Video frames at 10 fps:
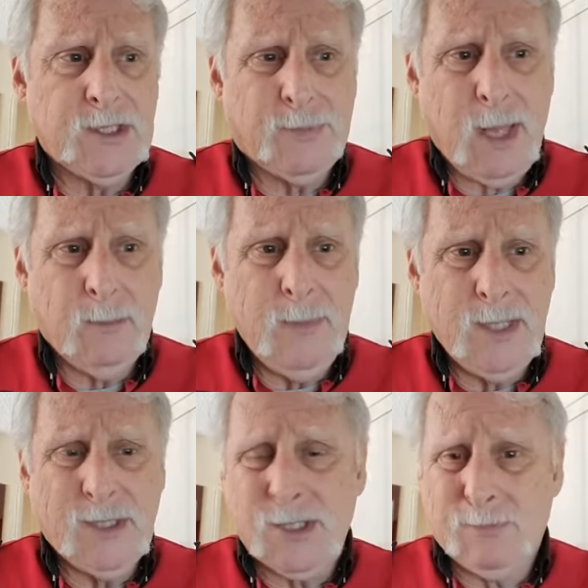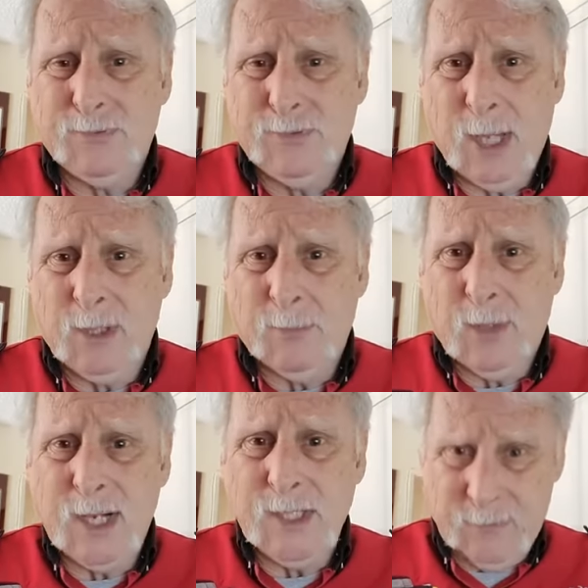The problem is it's double the
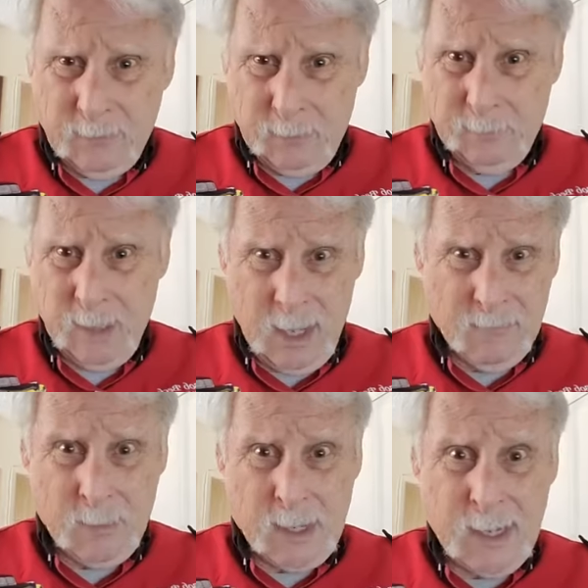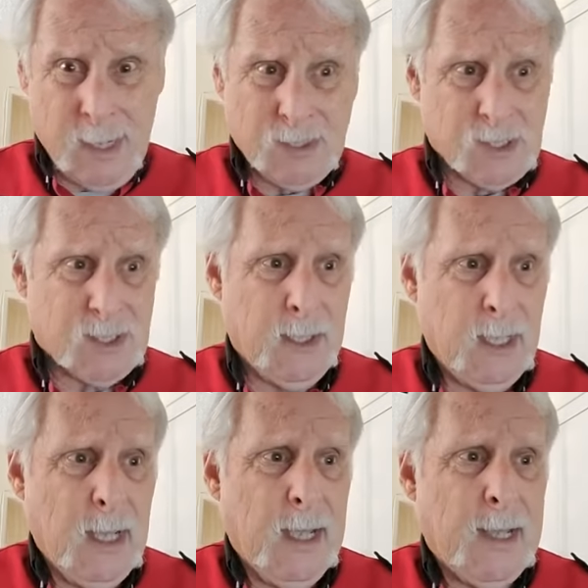price of everybody else's.
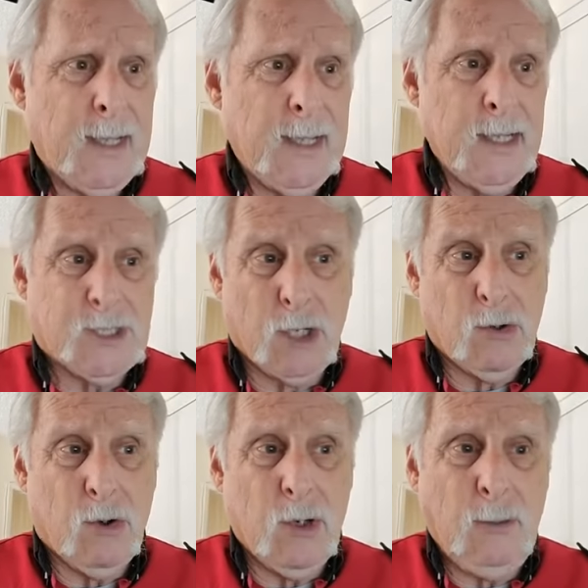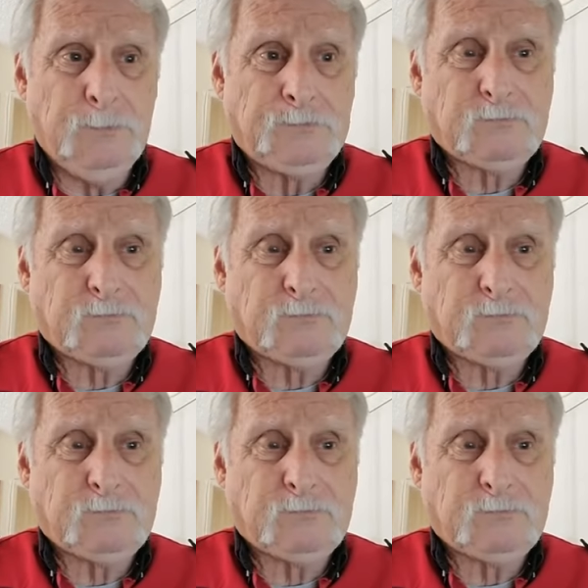It's a good oil.